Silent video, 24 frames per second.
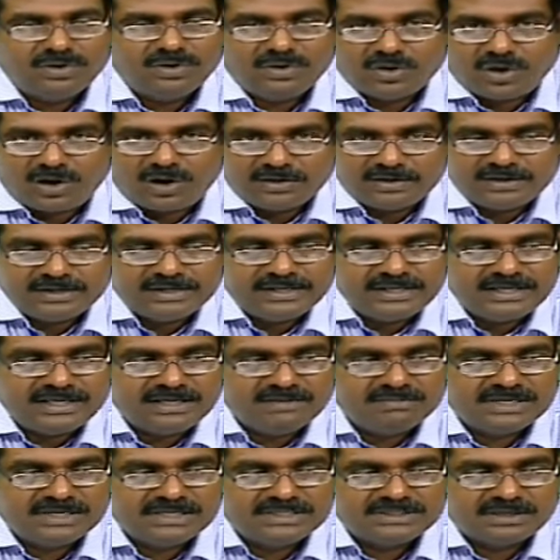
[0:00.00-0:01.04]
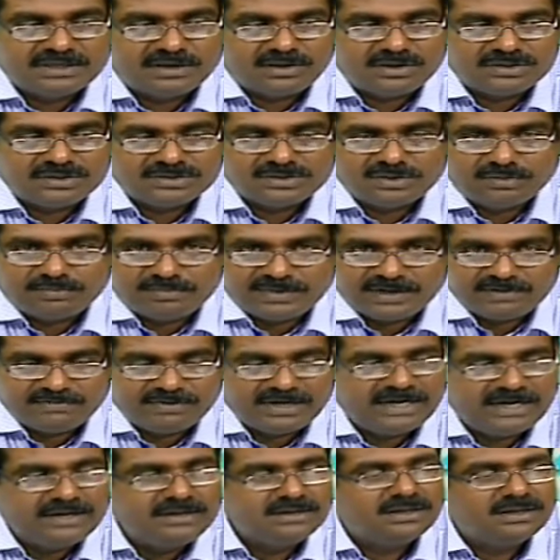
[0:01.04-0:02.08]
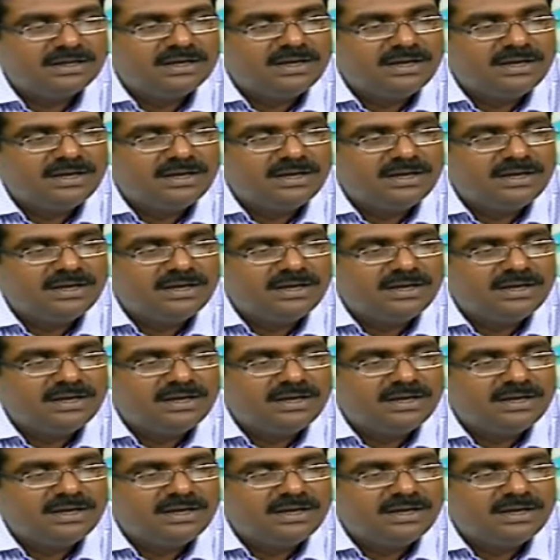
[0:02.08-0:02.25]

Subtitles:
lottery emails are also prevalent.